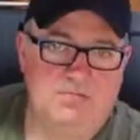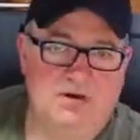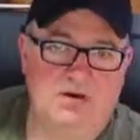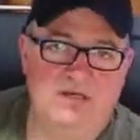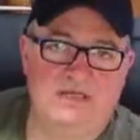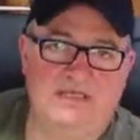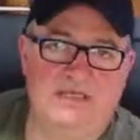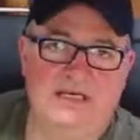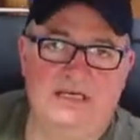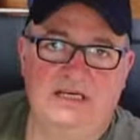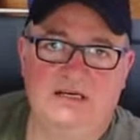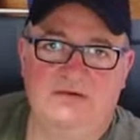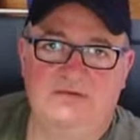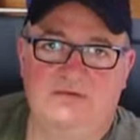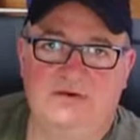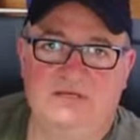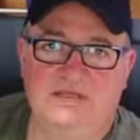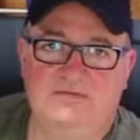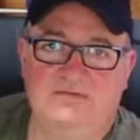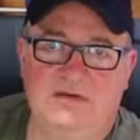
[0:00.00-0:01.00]
policy
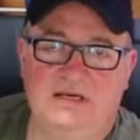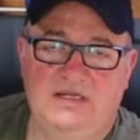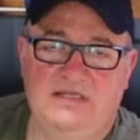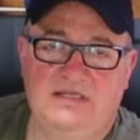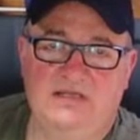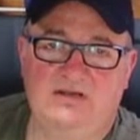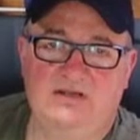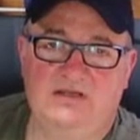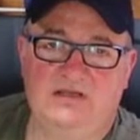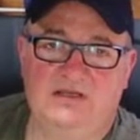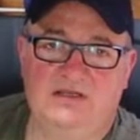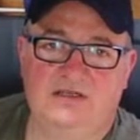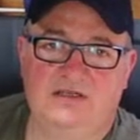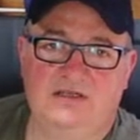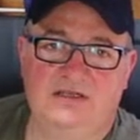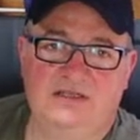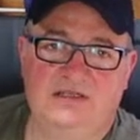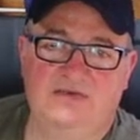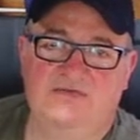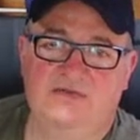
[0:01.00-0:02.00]
which means you can
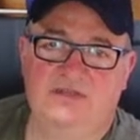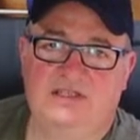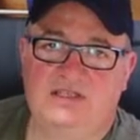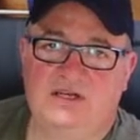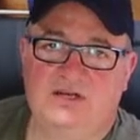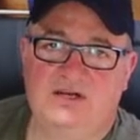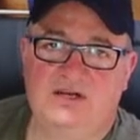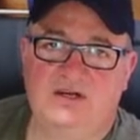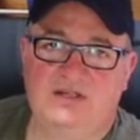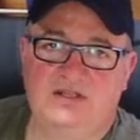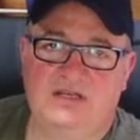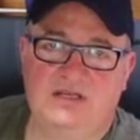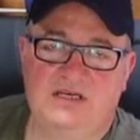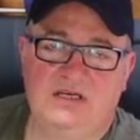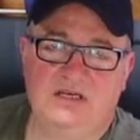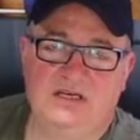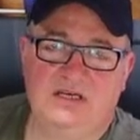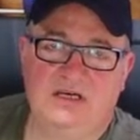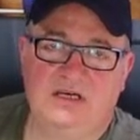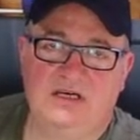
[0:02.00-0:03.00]
just return
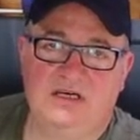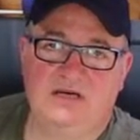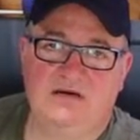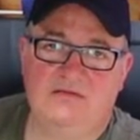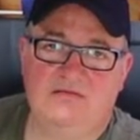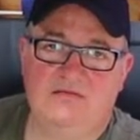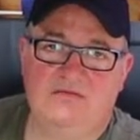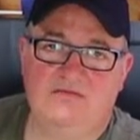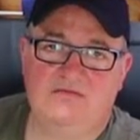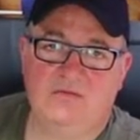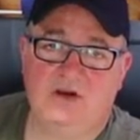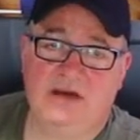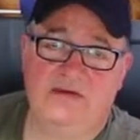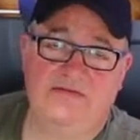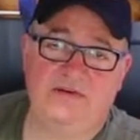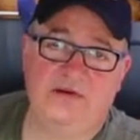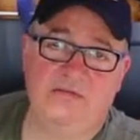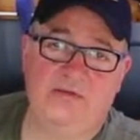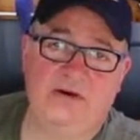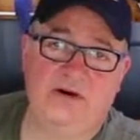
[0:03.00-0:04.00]
the um,
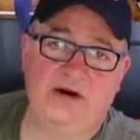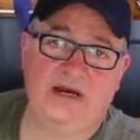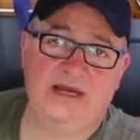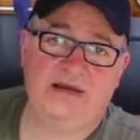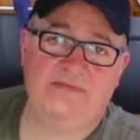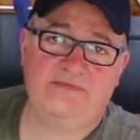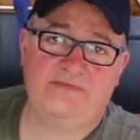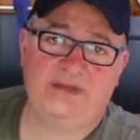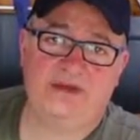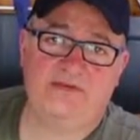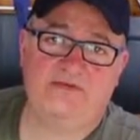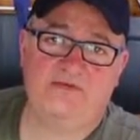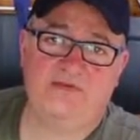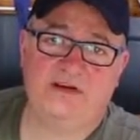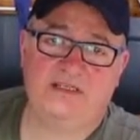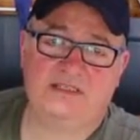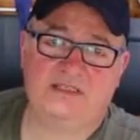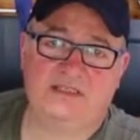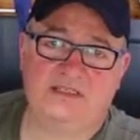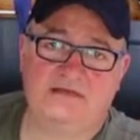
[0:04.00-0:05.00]
whatever you buy, no
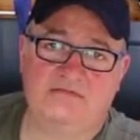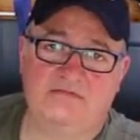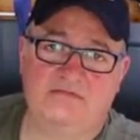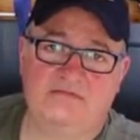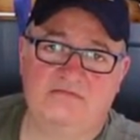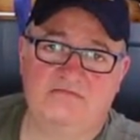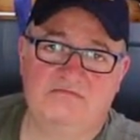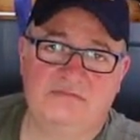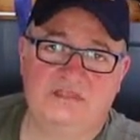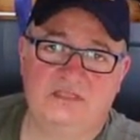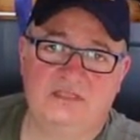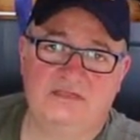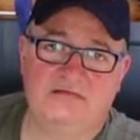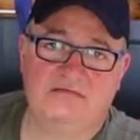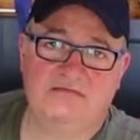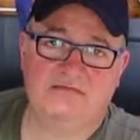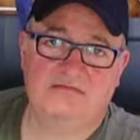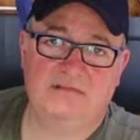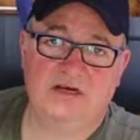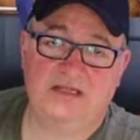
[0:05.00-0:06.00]
fuss, just
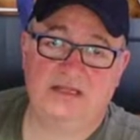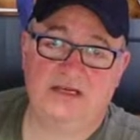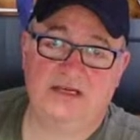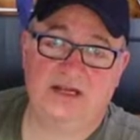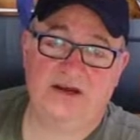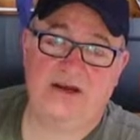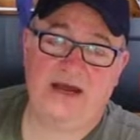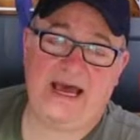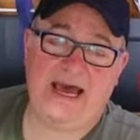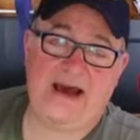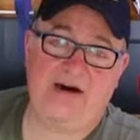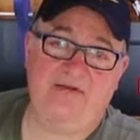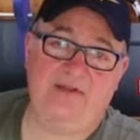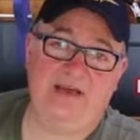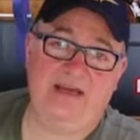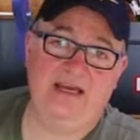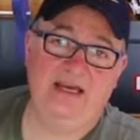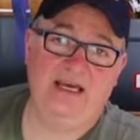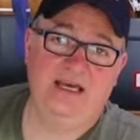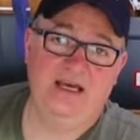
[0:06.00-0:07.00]
I don't know how
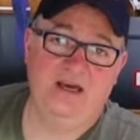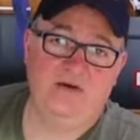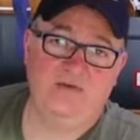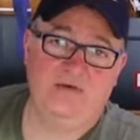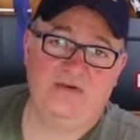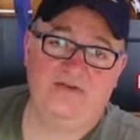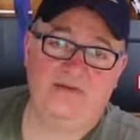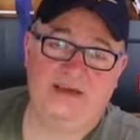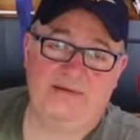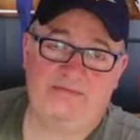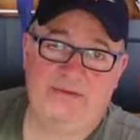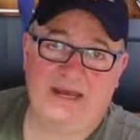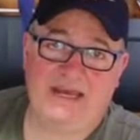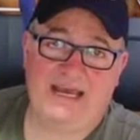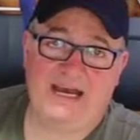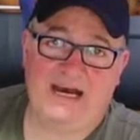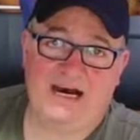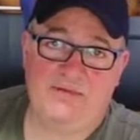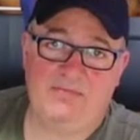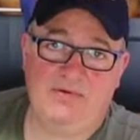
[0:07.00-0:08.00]
they, whether they
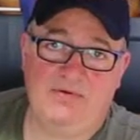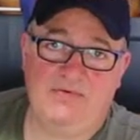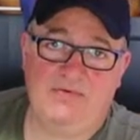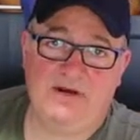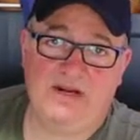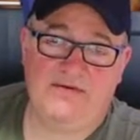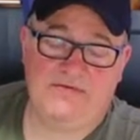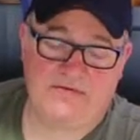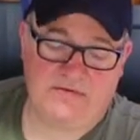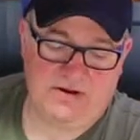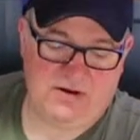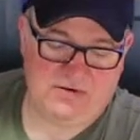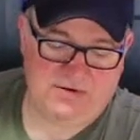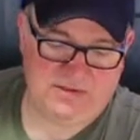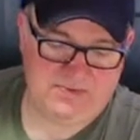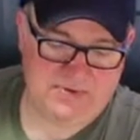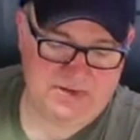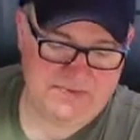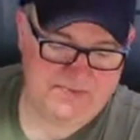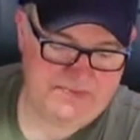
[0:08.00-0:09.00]
pick it up or whatever
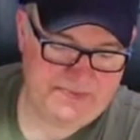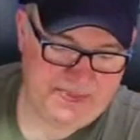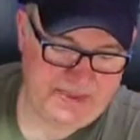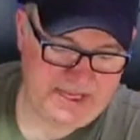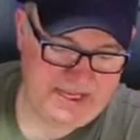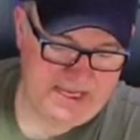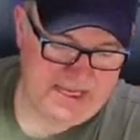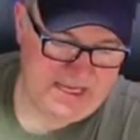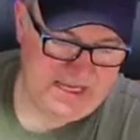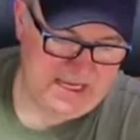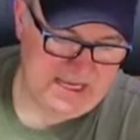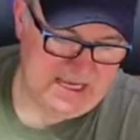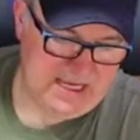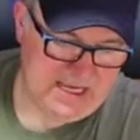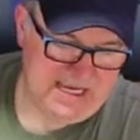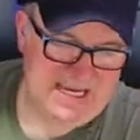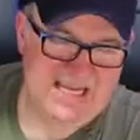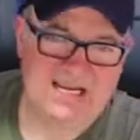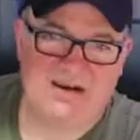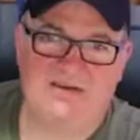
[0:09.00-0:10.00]
else but
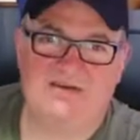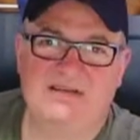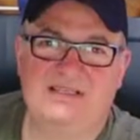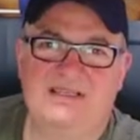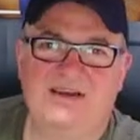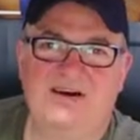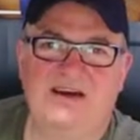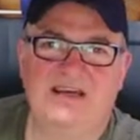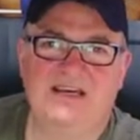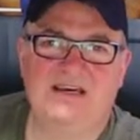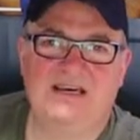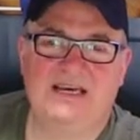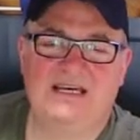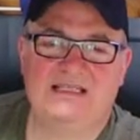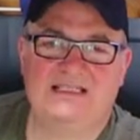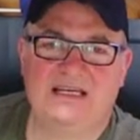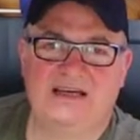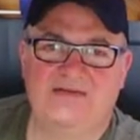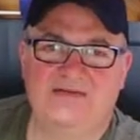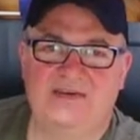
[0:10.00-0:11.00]
you know it's like you
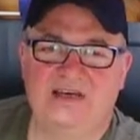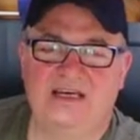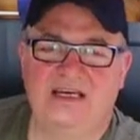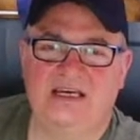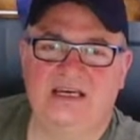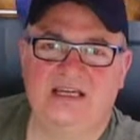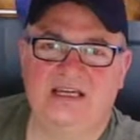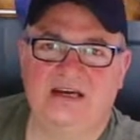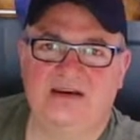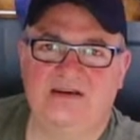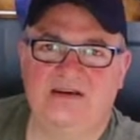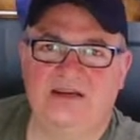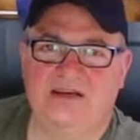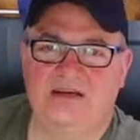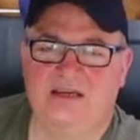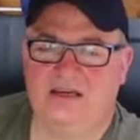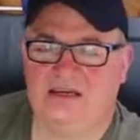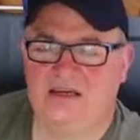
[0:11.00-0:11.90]
get something you know you,